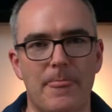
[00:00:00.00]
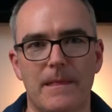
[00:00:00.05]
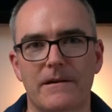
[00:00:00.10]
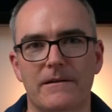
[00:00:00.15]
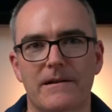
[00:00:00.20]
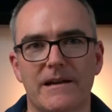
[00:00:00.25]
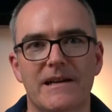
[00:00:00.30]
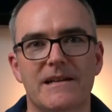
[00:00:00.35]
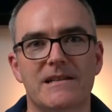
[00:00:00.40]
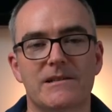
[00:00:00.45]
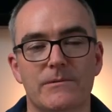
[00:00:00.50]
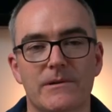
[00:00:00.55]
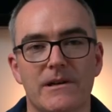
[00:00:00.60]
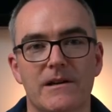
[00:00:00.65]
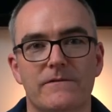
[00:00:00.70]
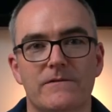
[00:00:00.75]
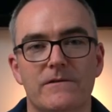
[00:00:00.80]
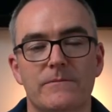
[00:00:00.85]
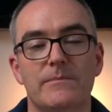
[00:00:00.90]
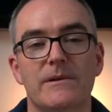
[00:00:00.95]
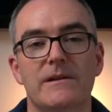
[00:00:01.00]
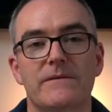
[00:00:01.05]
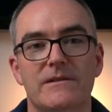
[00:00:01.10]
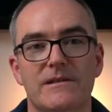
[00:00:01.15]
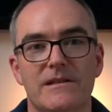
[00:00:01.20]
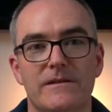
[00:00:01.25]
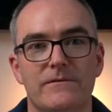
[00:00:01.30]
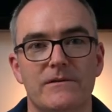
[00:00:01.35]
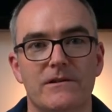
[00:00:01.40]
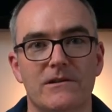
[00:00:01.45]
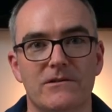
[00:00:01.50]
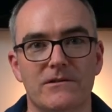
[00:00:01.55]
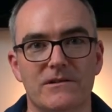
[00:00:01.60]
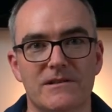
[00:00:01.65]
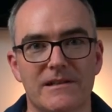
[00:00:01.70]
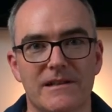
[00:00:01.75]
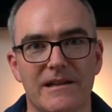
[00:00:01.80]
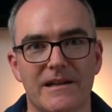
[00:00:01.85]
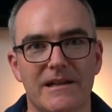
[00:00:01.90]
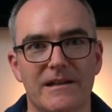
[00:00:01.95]
Okay, so we're going for a bit of a different look
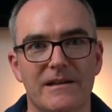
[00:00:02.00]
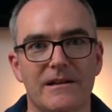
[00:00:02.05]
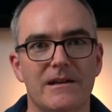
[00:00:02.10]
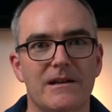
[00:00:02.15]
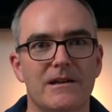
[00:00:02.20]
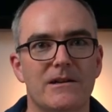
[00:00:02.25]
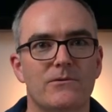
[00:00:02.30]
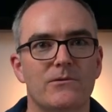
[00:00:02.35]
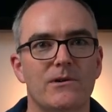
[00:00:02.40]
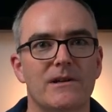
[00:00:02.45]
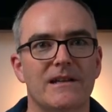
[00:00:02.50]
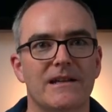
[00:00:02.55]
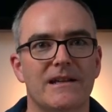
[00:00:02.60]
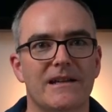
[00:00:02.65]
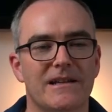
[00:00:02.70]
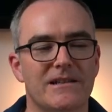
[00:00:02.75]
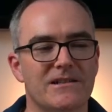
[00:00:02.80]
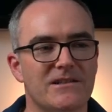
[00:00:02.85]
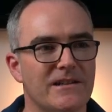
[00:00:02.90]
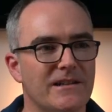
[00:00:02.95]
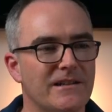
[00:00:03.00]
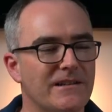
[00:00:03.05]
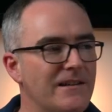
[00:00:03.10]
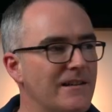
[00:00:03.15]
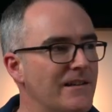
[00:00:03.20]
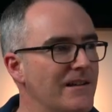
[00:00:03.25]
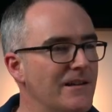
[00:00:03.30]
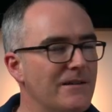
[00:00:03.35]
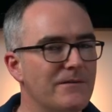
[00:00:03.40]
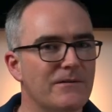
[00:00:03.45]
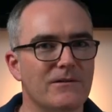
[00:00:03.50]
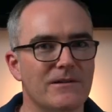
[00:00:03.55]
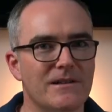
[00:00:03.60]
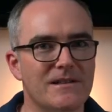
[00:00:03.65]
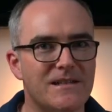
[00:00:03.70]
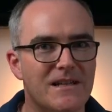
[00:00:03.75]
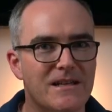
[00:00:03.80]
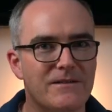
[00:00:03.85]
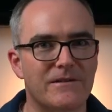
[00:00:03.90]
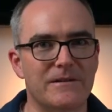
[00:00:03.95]
today. We're in the kitchen, got the
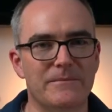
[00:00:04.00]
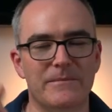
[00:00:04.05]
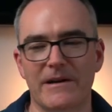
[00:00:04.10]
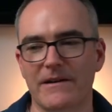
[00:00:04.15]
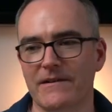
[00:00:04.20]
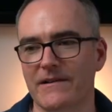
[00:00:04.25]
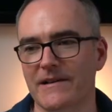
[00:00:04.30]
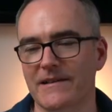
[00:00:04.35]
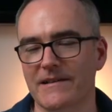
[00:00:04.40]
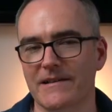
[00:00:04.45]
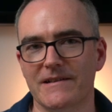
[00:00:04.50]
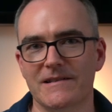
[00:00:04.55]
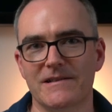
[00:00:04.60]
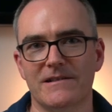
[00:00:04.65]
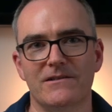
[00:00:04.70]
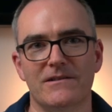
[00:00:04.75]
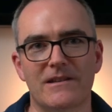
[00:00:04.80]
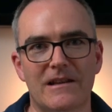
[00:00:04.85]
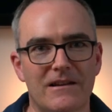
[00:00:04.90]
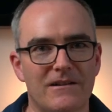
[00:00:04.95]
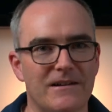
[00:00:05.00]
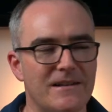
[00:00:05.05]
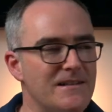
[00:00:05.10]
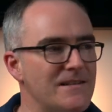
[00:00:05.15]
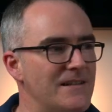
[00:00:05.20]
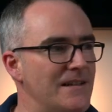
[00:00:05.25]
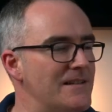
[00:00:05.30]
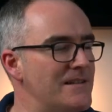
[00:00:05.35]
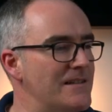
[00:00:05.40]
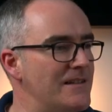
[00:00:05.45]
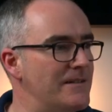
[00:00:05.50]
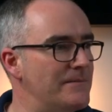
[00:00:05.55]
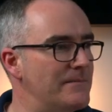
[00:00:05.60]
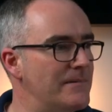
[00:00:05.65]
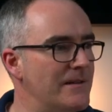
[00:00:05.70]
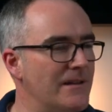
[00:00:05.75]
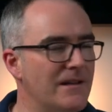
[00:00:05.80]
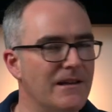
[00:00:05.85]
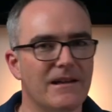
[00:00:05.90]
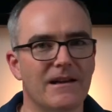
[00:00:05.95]
TV behind us, got the lights set
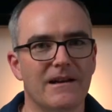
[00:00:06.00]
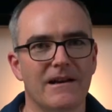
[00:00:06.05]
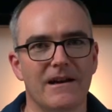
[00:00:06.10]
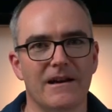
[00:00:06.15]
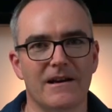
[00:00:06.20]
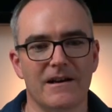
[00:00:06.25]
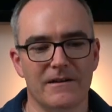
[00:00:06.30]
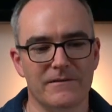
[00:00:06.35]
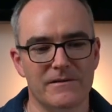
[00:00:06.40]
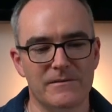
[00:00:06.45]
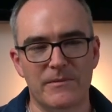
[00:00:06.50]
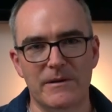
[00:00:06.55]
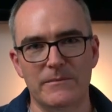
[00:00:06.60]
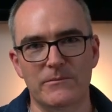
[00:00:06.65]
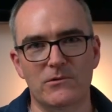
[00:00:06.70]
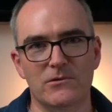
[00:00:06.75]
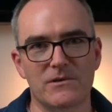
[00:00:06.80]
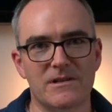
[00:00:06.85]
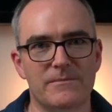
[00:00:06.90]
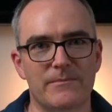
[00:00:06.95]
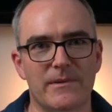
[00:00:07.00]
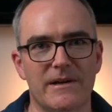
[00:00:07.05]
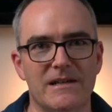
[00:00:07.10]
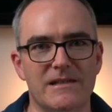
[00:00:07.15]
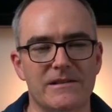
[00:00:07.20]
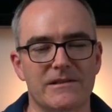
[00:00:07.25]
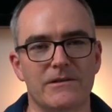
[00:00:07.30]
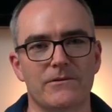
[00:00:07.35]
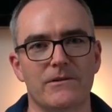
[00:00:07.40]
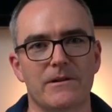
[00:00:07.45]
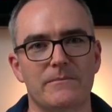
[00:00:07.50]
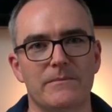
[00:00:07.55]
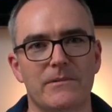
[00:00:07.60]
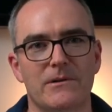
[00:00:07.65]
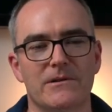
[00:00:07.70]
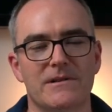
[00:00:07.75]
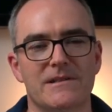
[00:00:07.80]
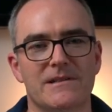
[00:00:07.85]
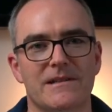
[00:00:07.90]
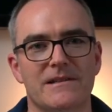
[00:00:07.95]
up. Uh, there's a bit more space to do an
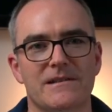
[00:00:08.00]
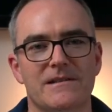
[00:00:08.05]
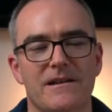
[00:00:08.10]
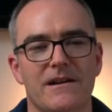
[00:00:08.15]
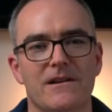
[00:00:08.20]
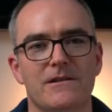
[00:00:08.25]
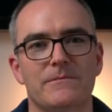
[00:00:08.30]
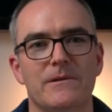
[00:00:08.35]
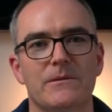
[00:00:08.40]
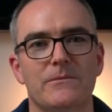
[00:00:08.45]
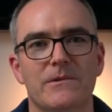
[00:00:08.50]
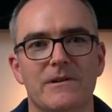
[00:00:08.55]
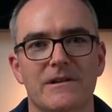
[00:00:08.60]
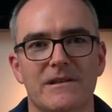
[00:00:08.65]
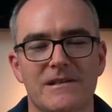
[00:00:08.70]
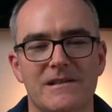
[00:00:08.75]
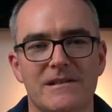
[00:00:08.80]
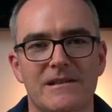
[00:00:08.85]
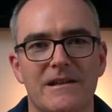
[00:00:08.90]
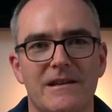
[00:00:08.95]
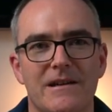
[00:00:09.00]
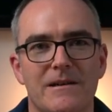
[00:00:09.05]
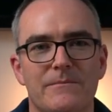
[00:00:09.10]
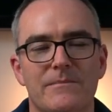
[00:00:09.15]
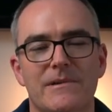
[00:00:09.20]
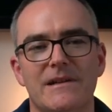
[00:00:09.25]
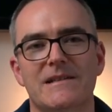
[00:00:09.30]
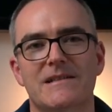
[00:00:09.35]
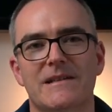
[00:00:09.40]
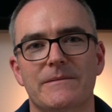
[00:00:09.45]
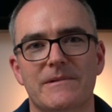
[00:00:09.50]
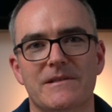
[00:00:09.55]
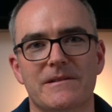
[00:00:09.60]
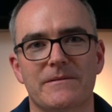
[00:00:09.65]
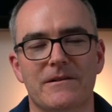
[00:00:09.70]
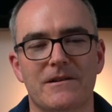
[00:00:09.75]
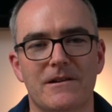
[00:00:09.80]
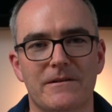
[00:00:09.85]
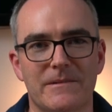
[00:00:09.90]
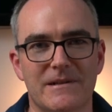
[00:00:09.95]
unboxing, so I hope it works. Please give me
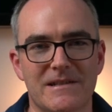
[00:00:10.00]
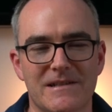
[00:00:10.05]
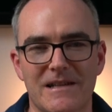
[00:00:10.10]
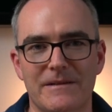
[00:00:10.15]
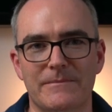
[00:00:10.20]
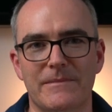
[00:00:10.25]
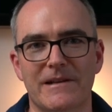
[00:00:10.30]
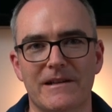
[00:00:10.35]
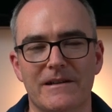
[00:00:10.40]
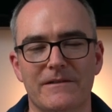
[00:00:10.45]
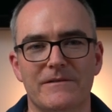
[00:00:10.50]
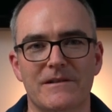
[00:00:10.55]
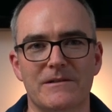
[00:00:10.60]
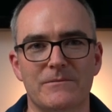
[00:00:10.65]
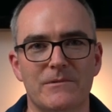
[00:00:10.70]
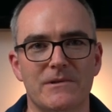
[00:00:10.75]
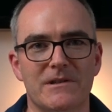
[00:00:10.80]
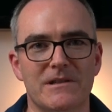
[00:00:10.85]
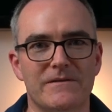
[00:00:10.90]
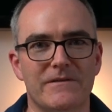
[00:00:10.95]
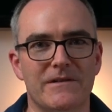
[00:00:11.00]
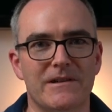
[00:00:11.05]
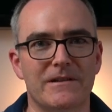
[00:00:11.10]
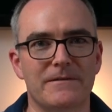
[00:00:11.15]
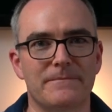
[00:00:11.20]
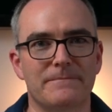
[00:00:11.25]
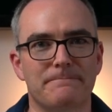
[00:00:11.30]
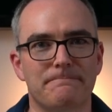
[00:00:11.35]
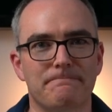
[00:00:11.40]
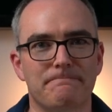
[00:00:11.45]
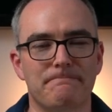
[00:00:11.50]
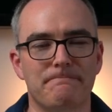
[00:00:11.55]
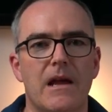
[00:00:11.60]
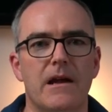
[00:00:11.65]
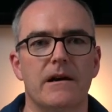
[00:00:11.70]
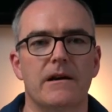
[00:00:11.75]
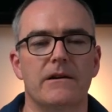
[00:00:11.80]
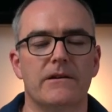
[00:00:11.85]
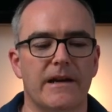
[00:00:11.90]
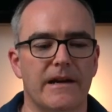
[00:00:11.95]
some comments, let me know if this works for you.
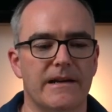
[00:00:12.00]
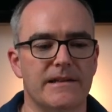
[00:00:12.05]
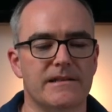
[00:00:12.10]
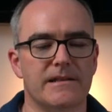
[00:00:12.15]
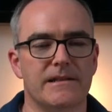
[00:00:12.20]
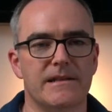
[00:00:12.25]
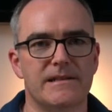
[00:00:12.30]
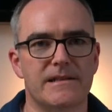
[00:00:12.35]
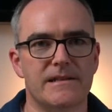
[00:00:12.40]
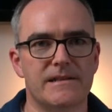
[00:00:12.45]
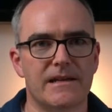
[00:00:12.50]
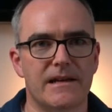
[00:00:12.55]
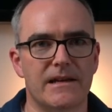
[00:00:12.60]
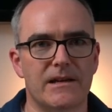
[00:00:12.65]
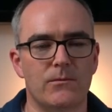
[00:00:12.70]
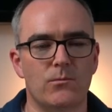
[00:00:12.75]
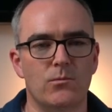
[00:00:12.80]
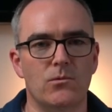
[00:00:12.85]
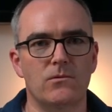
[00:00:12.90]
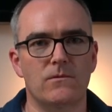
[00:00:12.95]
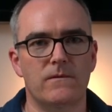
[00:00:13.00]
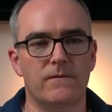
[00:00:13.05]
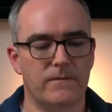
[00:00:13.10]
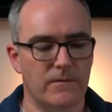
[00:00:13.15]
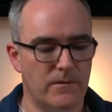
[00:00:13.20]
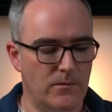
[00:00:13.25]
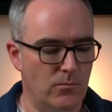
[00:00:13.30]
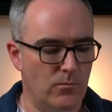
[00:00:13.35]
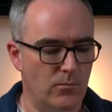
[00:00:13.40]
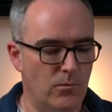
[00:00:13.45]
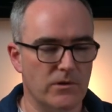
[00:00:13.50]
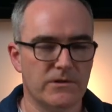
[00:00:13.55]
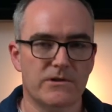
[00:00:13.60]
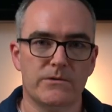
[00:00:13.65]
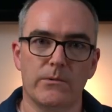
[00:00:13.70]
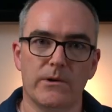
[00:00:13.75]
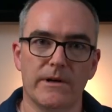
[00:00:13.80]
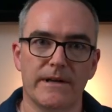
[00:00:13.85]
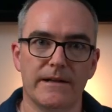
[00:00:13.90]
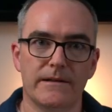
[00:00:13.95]
Okay, so this is a Wolf watch
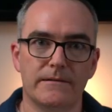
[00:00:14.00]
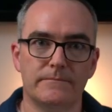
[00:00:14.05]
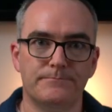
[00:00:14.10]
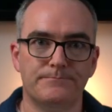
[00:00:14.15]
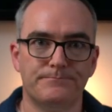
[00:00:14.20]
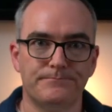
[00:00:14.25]
winder.